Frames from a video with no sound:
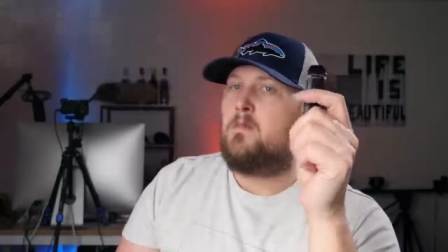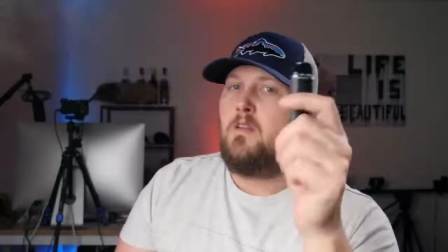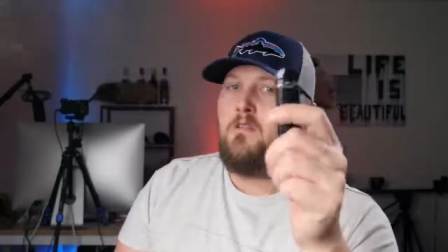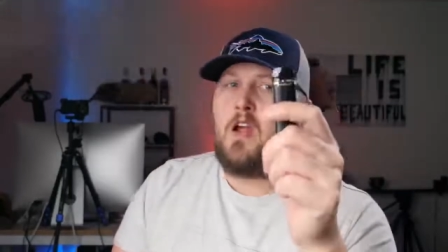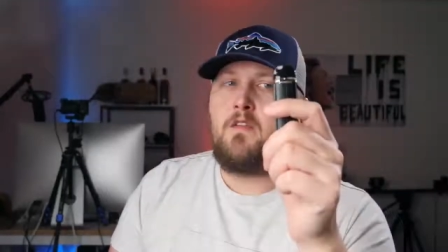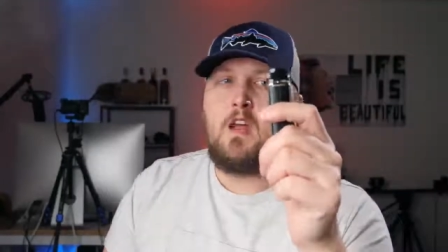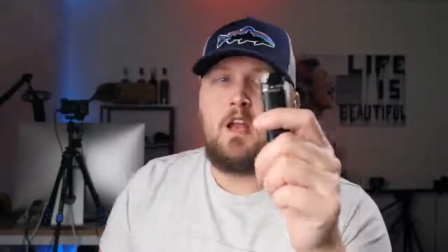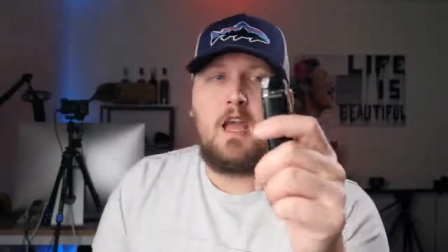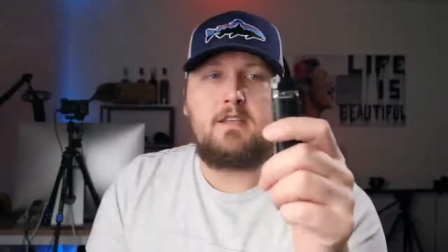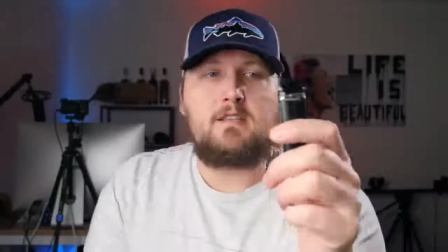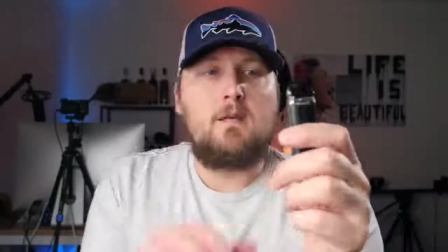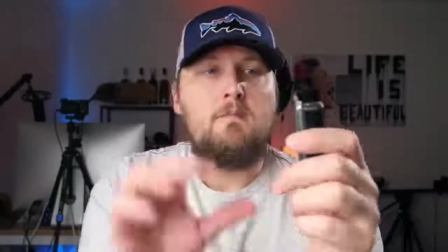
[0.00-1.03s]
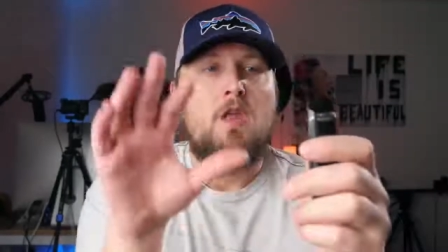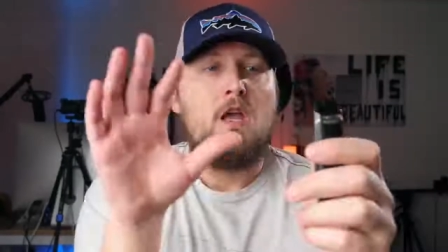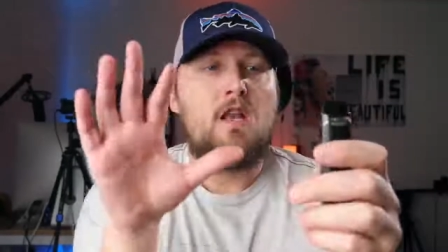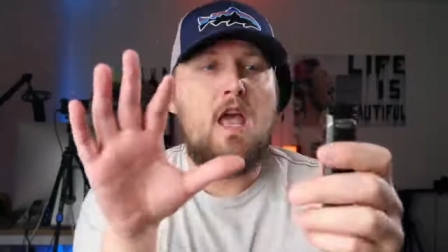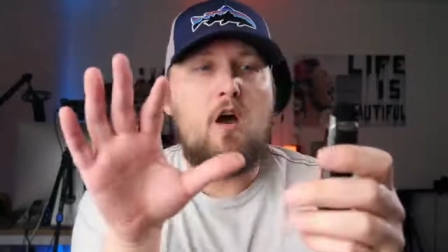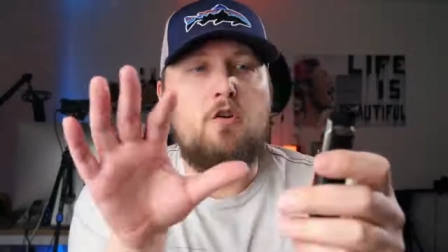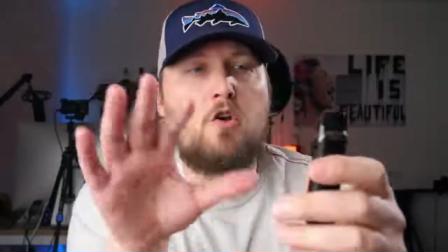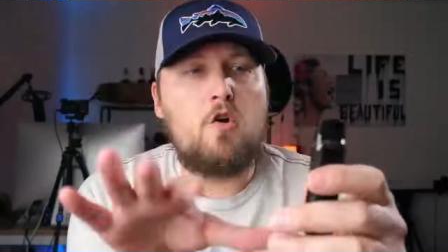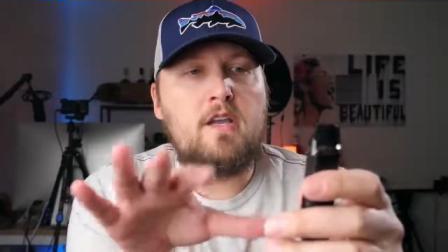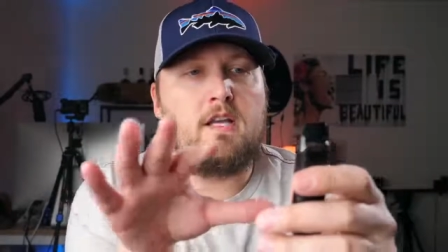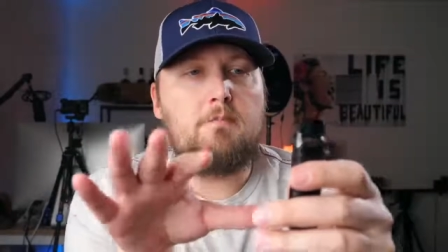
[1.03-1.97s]
Very, very nice. Now,
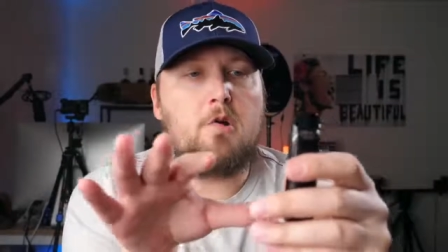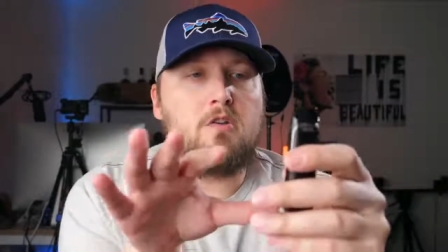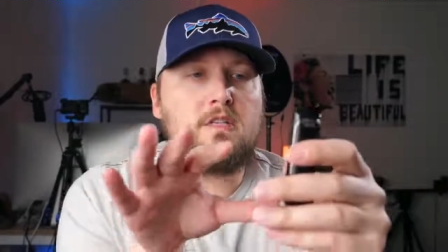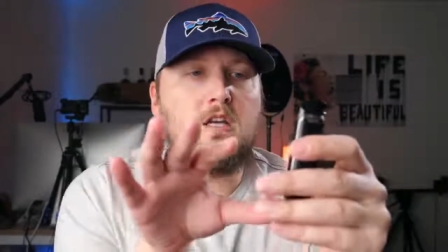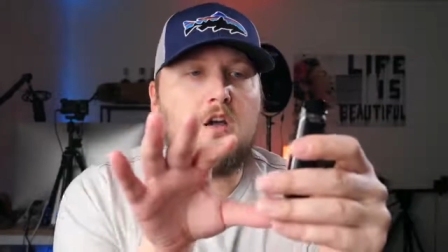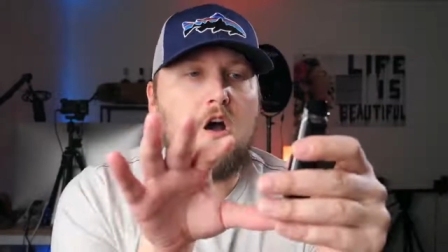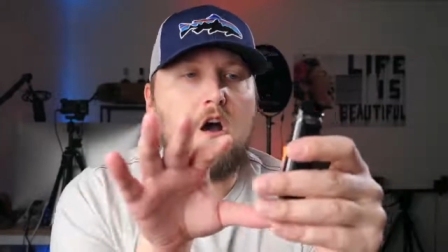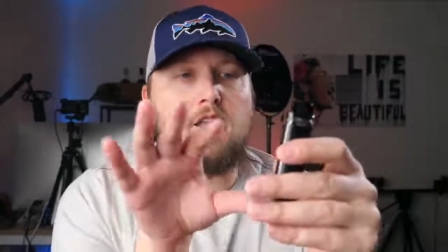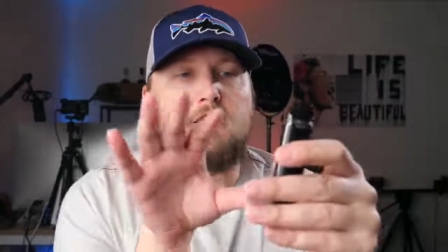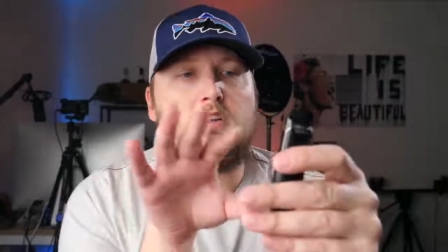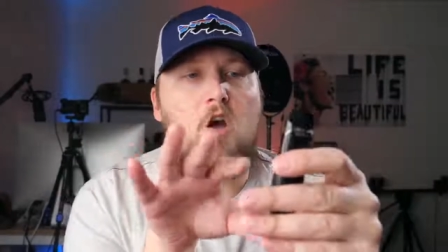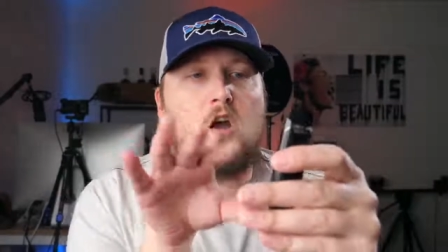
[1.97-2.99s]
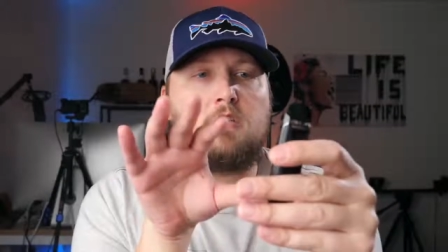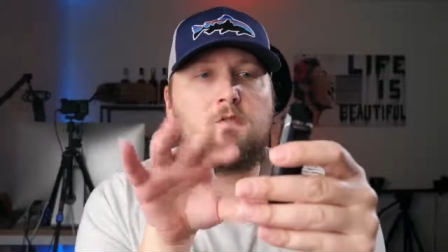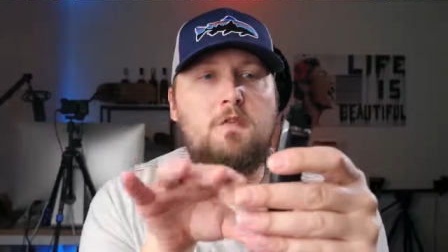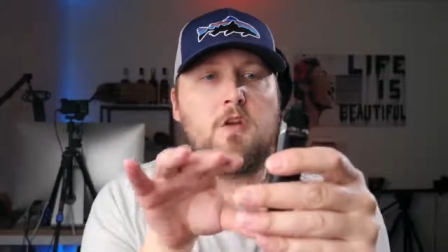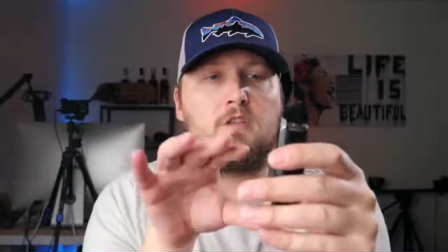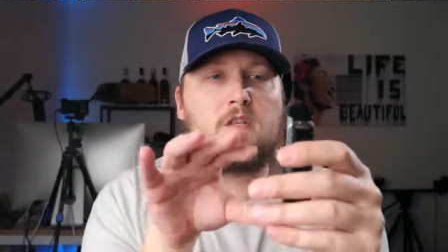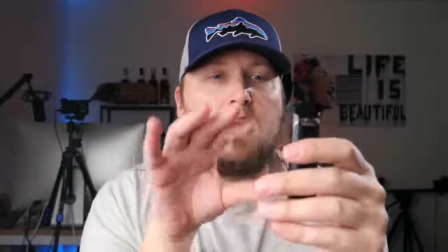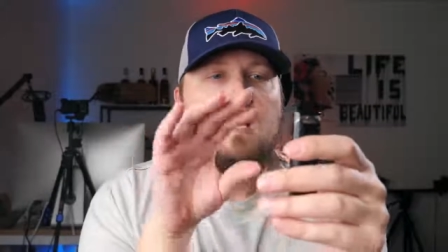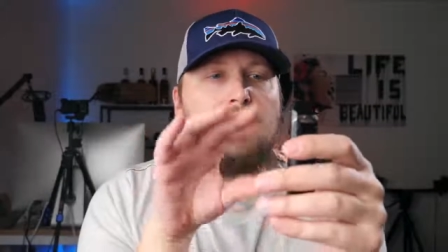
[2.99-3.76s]
going into pros and cons. Cons first.